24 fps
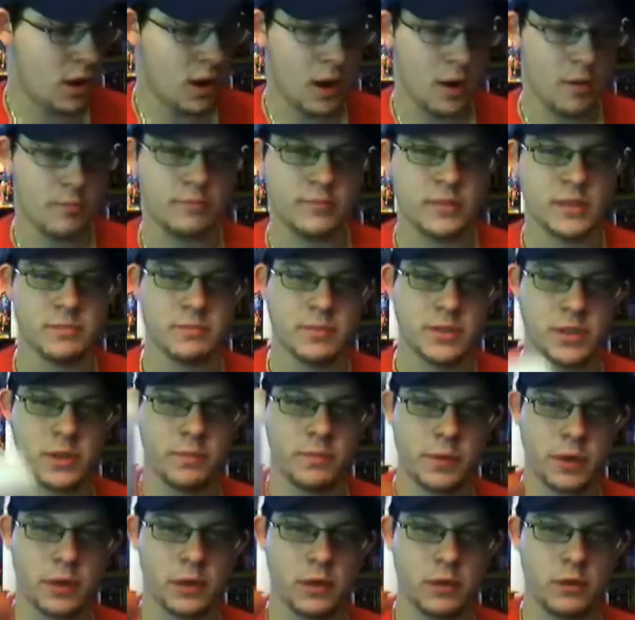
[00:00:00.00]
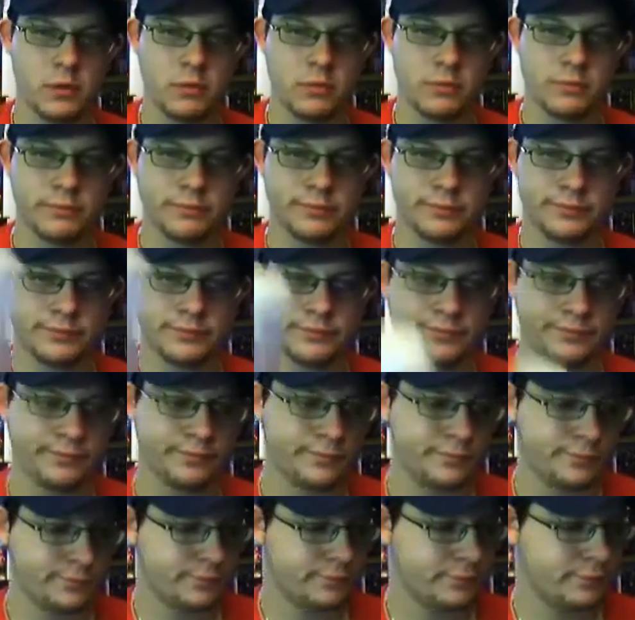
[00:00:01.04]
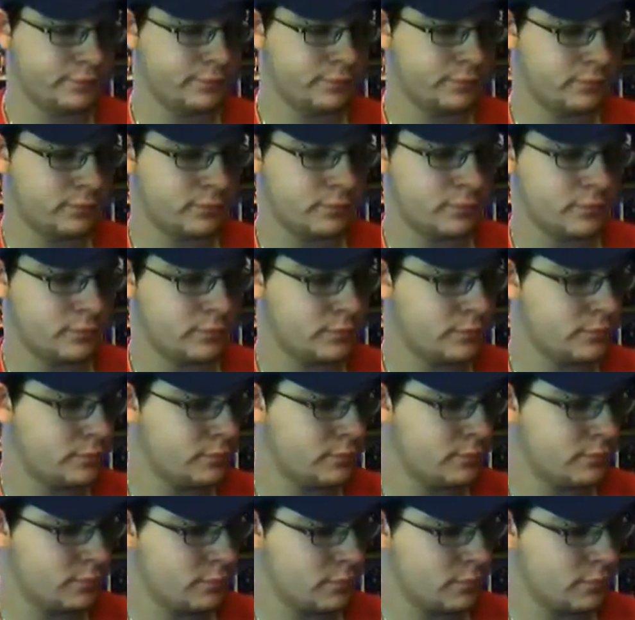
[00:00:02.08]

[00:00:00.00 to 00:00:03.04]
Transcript: Some super glue. A